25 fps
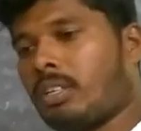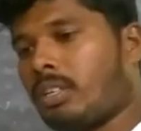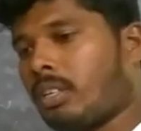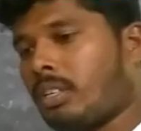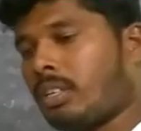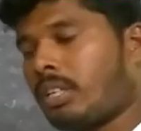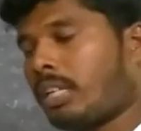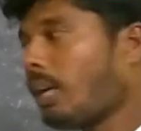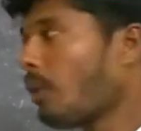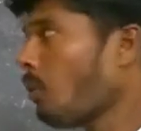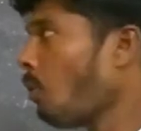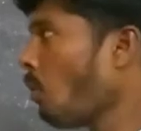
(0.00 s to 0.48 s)

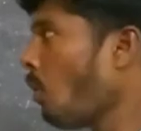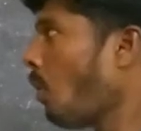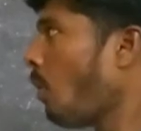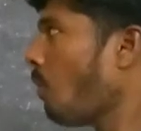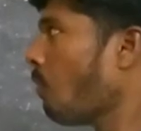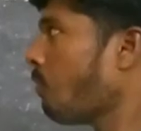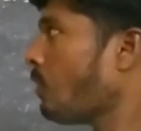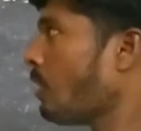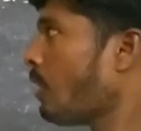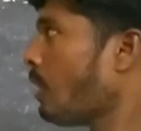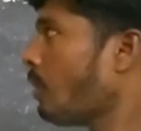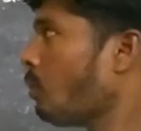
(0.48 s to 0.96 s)
Now,
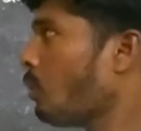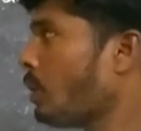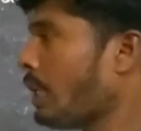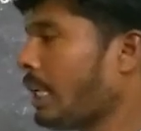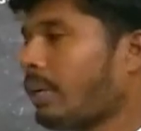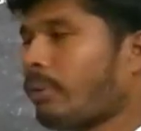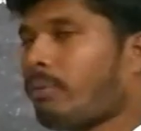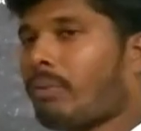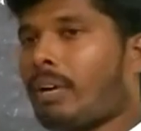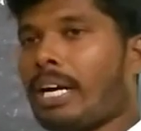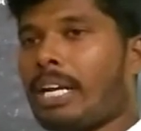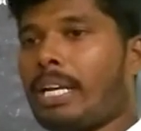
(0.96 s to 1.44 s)
after
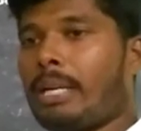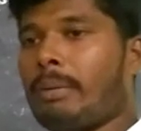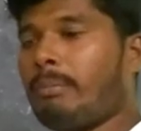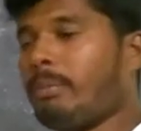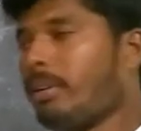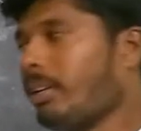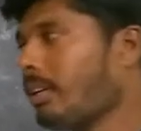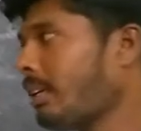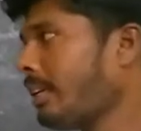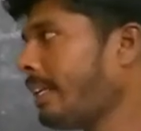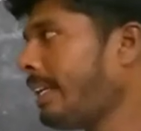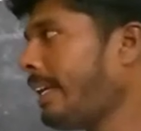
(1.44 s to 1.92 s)
knowing
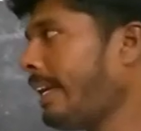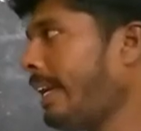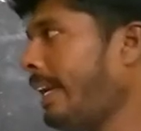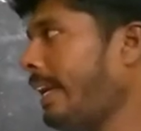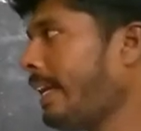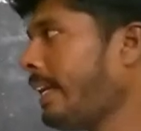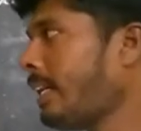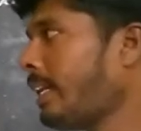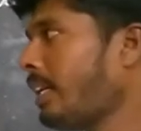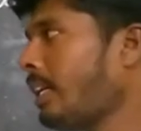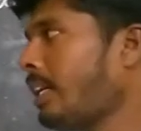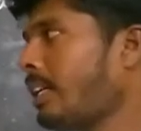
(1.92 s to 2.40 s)
volume,
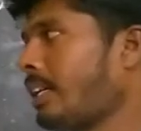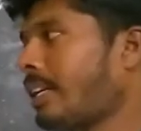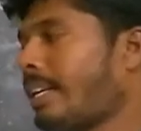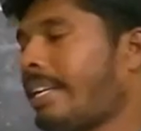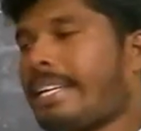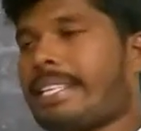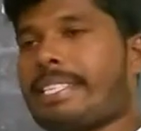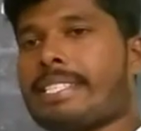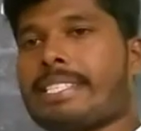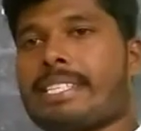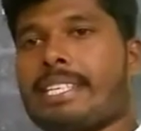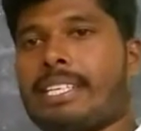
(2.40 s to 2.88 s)
take
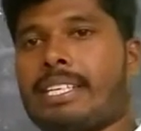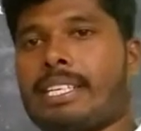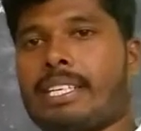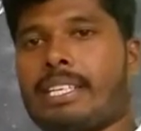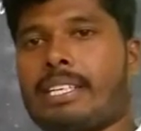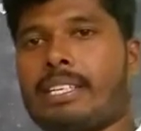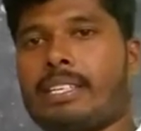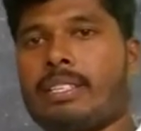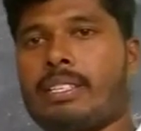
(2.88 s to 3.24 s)
density.